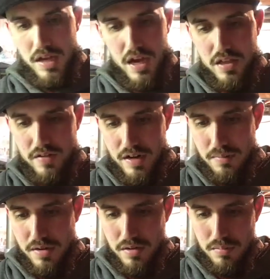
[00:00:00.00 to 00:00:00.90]
I highly
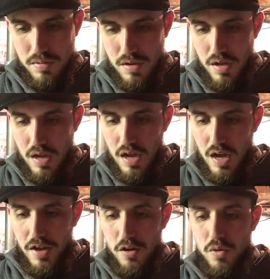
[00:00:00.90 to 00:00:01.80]
recommend them.
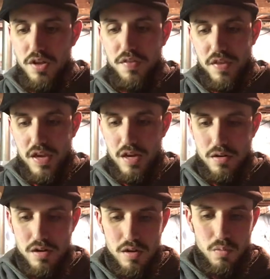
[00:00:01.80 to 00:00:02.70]
I know what you're
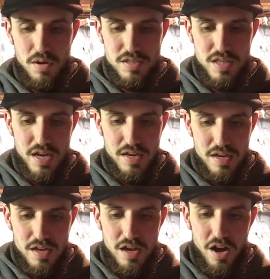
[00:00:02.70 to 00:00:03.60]
thinking. What's
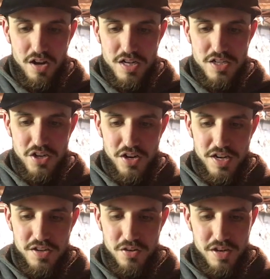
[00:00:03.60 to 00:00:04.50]
that hunky
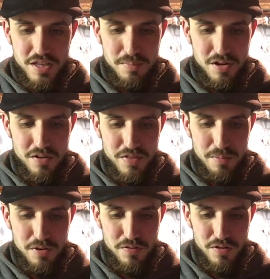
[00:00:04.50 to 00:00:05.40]
turkey doing in the middle of
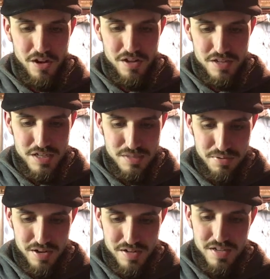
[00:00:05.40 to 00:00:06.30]
that beautiful holiday
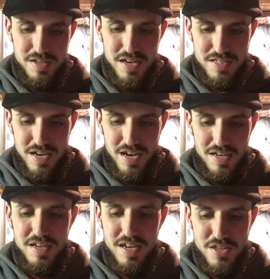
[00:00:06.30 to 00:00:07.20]
spread? Guess
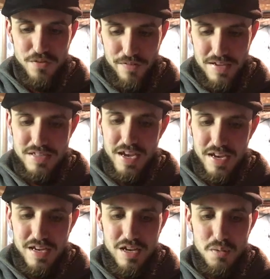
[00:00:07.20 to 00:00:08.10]
again, it's a face
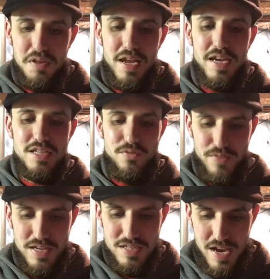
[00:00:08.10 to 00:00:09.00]
cake. What the heck is a
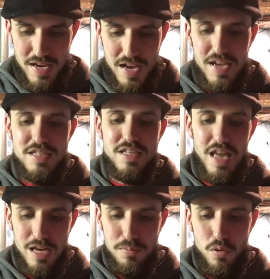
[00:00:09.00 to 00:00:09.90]
face cake? It's an
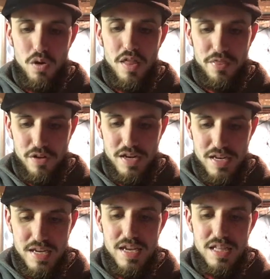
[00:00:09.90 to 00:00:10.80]
edible
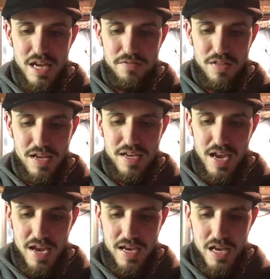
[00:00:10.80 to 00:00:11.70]
3D lifelike
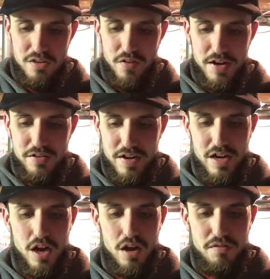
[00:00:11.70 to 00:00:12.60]
cake
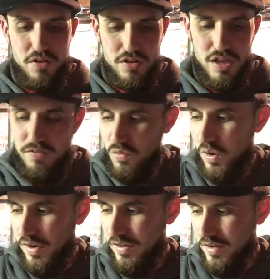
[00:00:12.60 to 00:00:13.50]
rendering of your loved
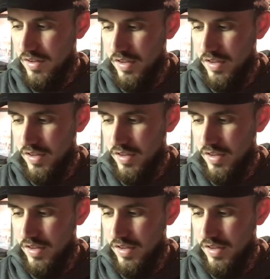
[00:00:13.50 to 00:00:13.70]
one.